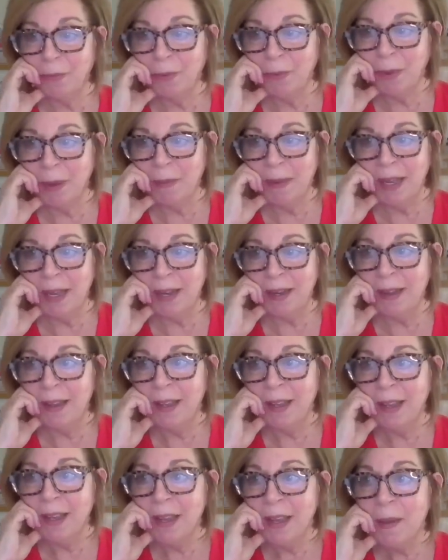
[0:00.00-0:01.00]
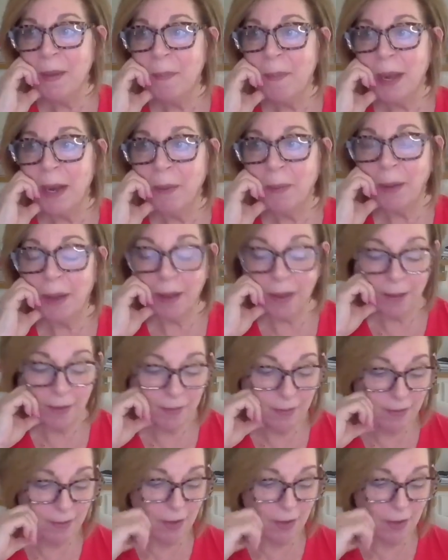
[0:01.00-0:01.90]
for women, menopause.